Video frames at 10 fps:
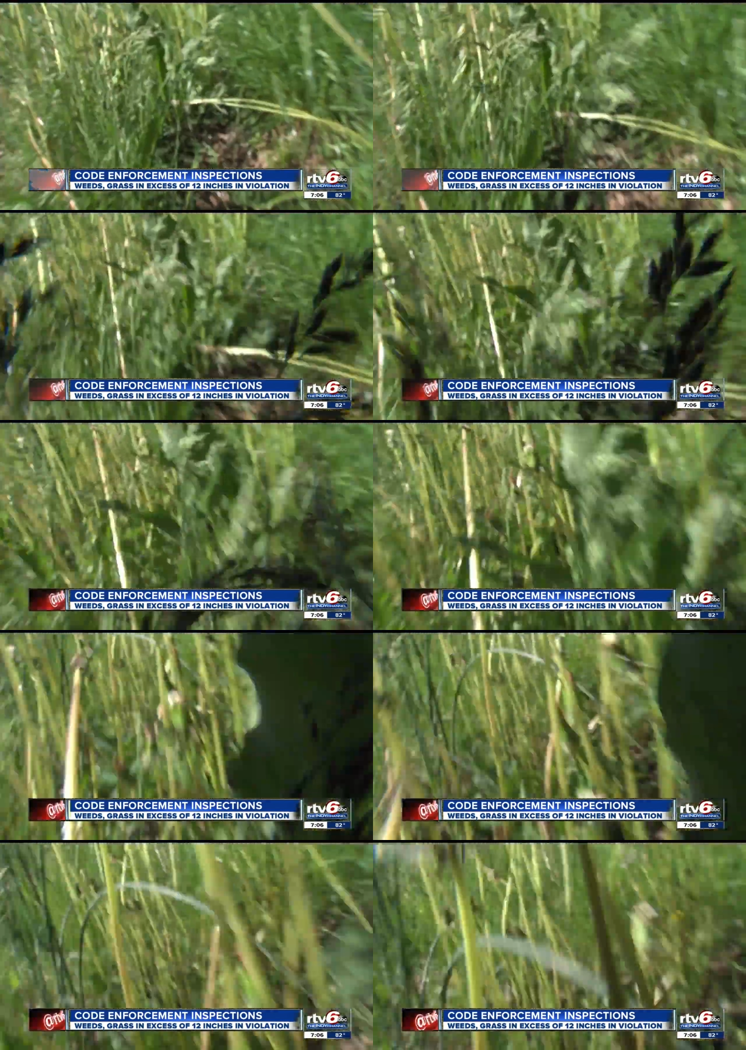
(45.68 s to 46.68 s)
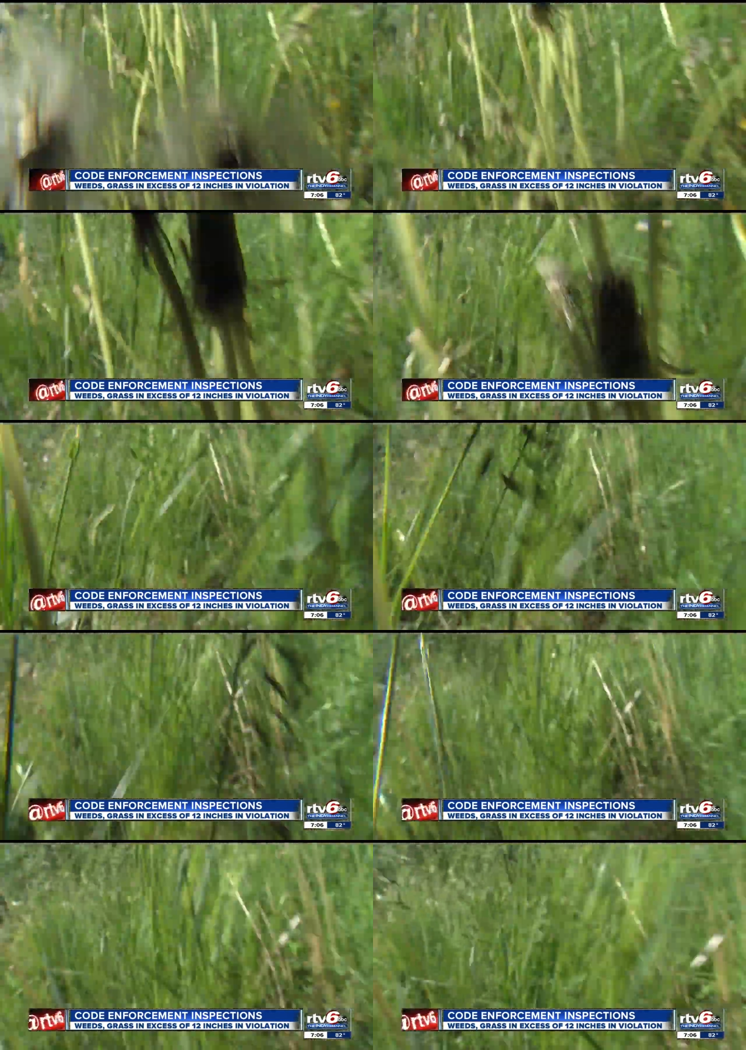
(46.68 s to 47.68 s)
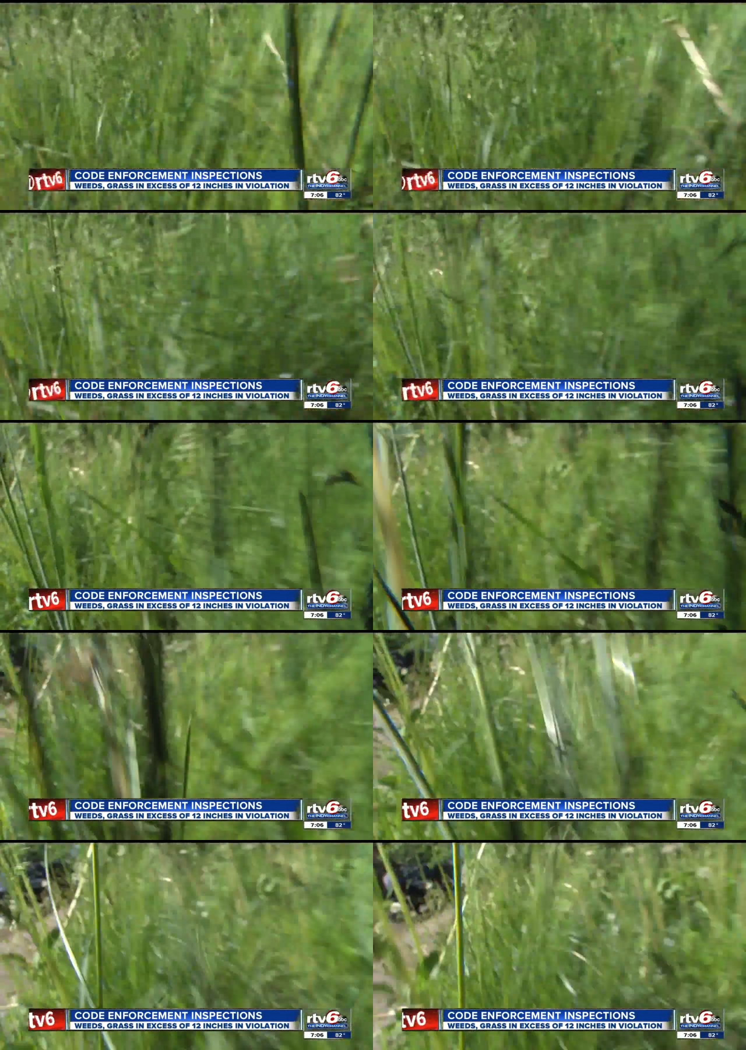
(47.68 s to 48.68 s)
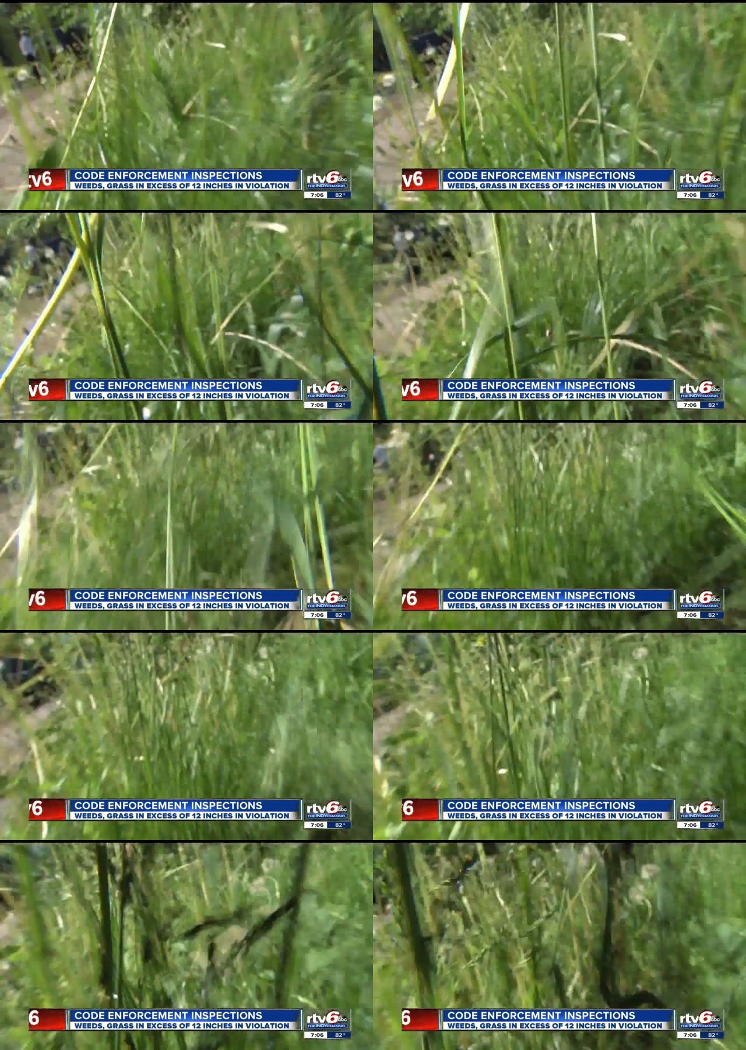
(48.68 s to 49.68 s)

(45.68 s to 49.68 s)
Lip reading: (no speaker visible)